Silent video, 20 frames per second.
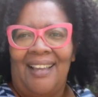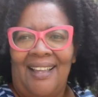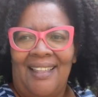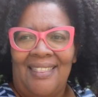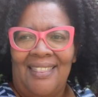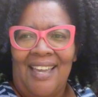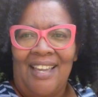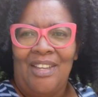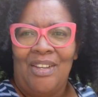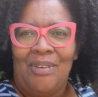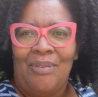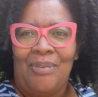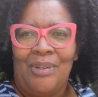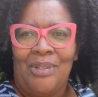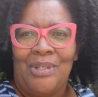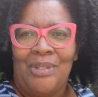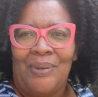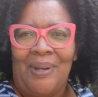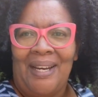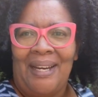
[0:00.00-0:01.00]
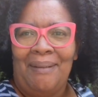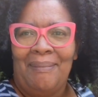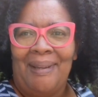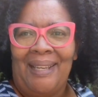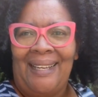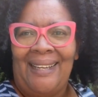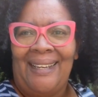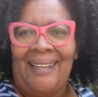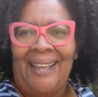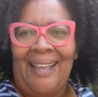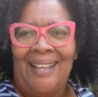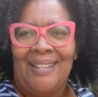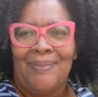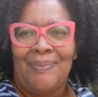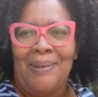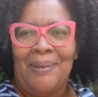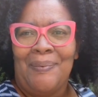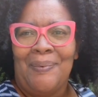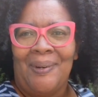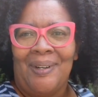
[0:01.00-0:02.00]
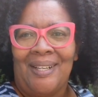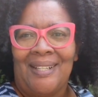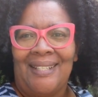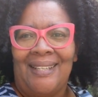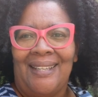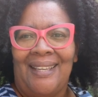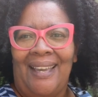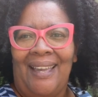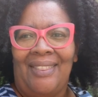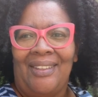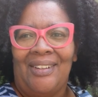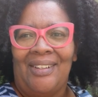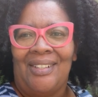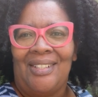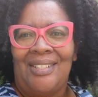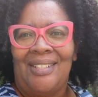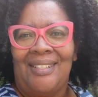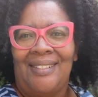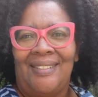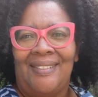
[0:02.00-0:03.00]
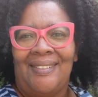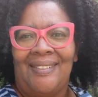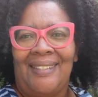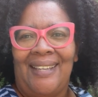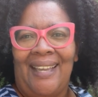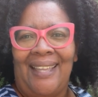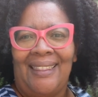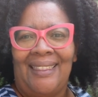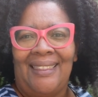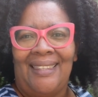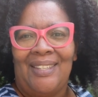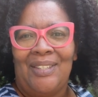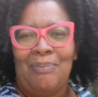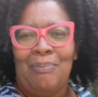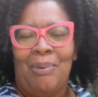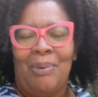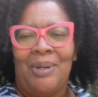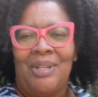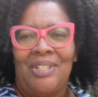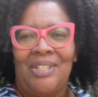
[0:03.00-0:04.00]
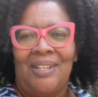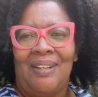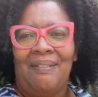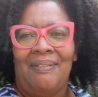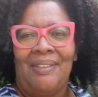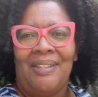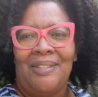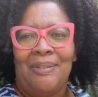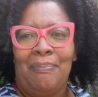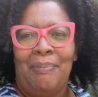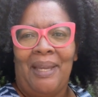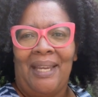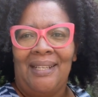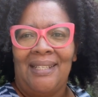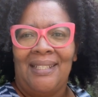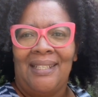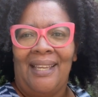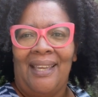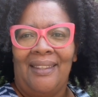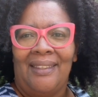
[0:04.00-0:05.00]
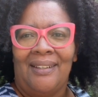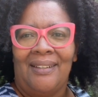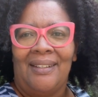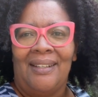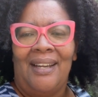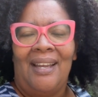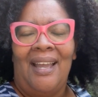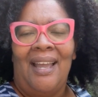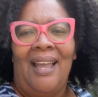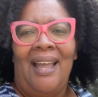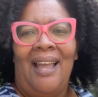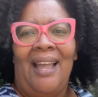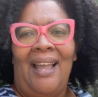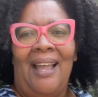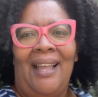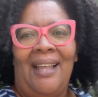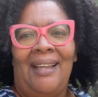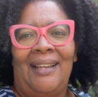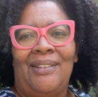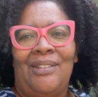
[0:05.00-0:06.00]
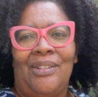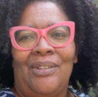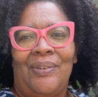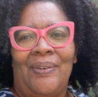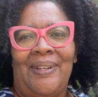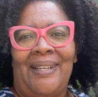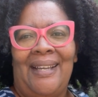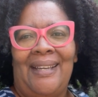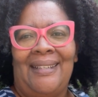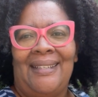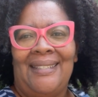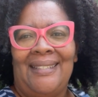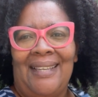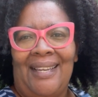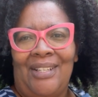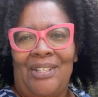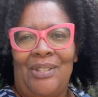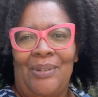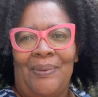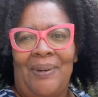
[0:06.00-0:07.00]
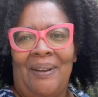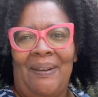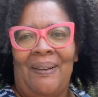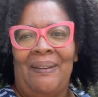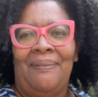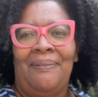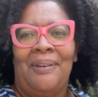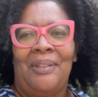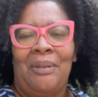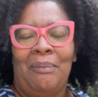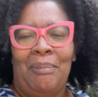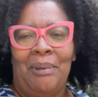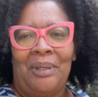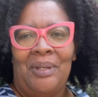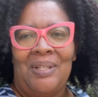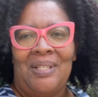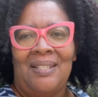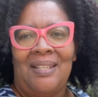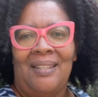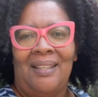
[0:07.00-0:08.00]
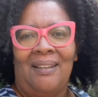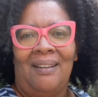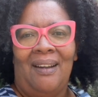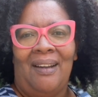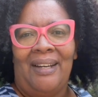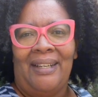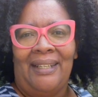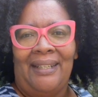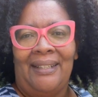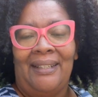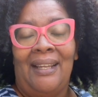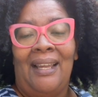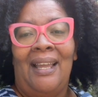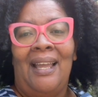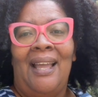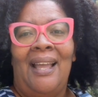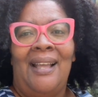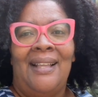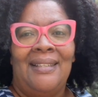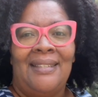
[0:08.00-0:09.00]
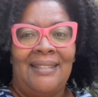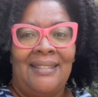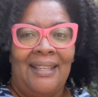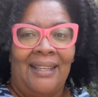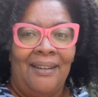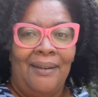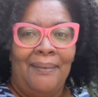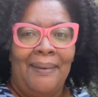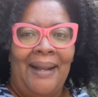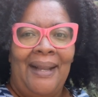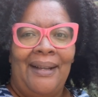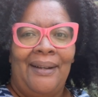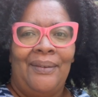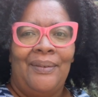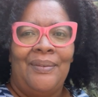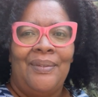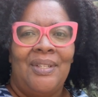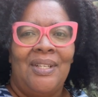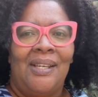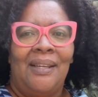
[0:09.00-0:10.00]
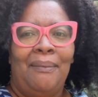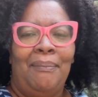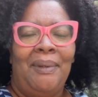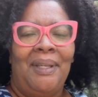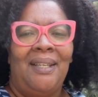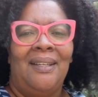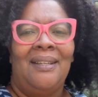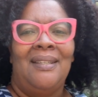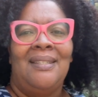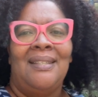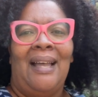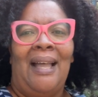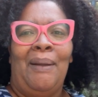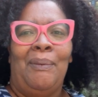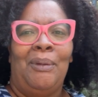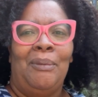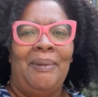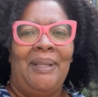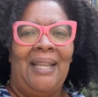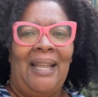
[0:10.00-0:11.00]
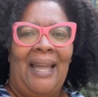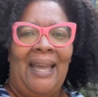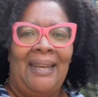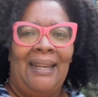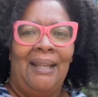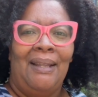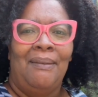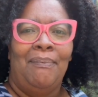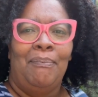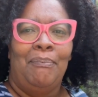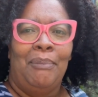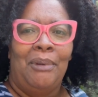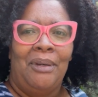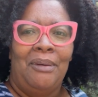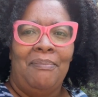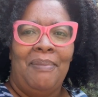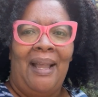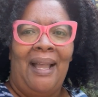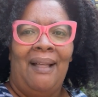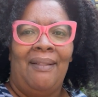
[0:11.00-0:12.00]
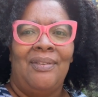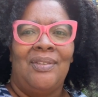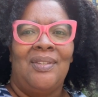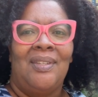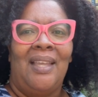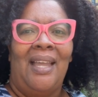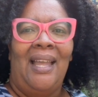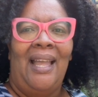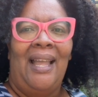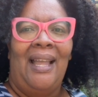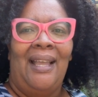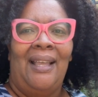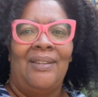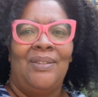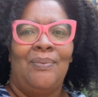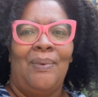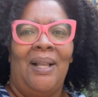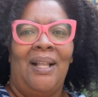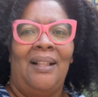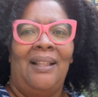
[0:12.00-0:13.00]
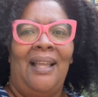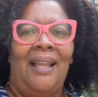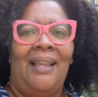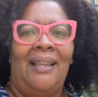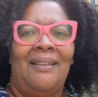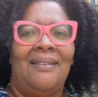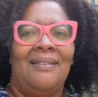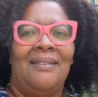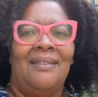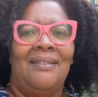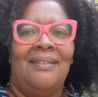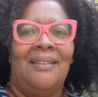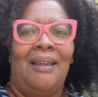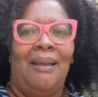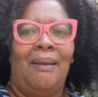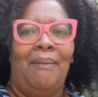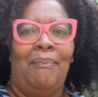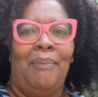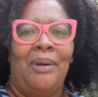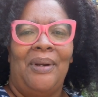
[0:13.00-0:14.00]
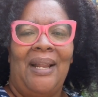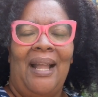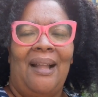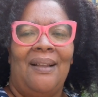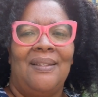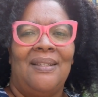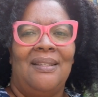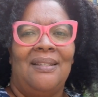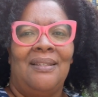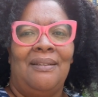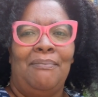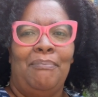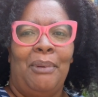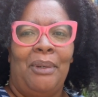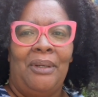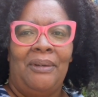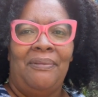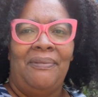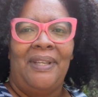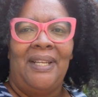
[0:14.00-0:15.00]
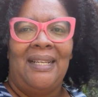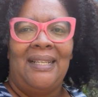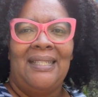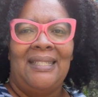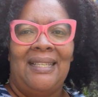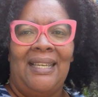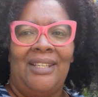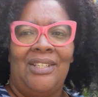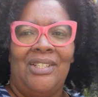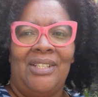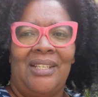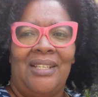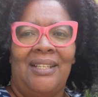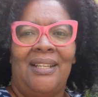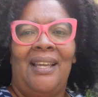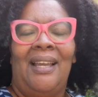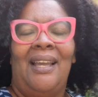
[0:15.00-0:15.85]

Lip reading: Thank you for joining me as we work together to get this portion of this bed together and to create a sanctuary for the birds in the garden. Stick around because I will be adding bird baths as well as the birdhouses and bird feeding station